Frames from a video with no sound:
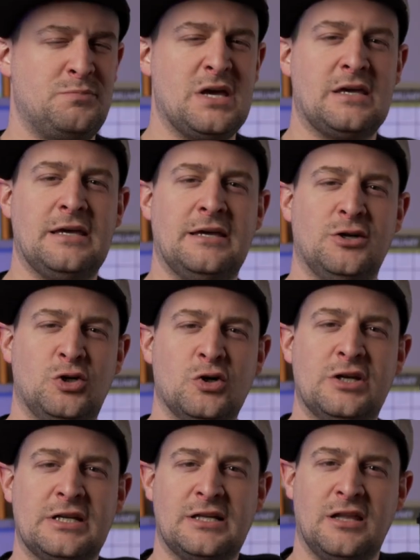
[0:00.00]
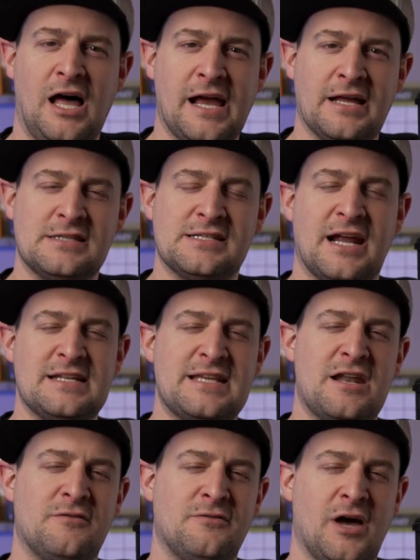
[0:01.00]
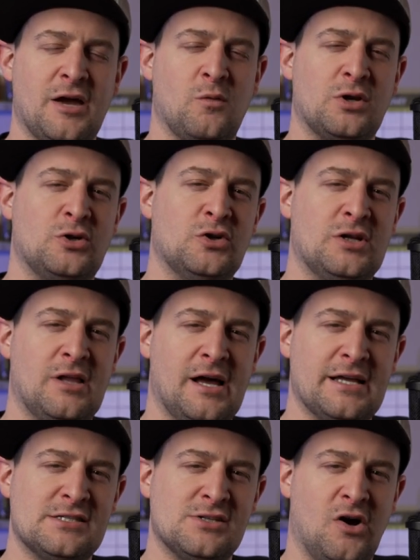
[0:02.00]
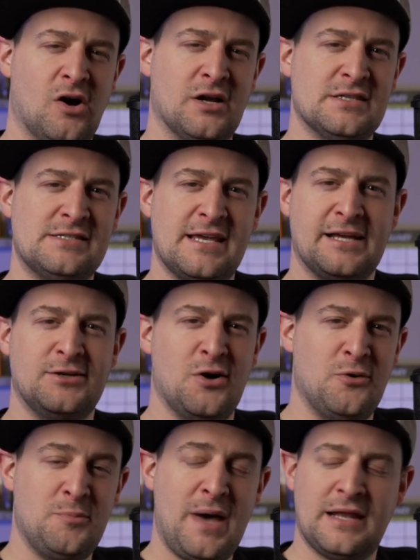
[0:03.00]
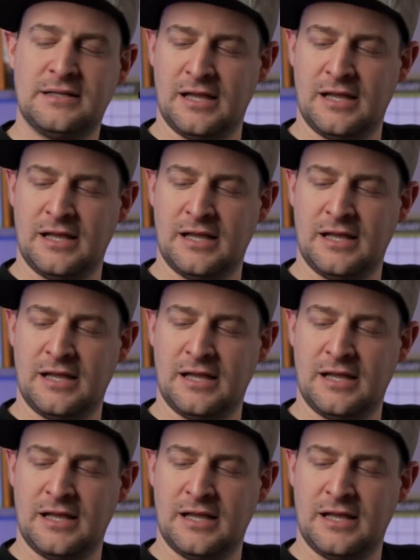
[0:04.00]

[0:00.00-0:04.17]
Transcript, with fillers: picking good clients and identifying what good clients are and saying no to bad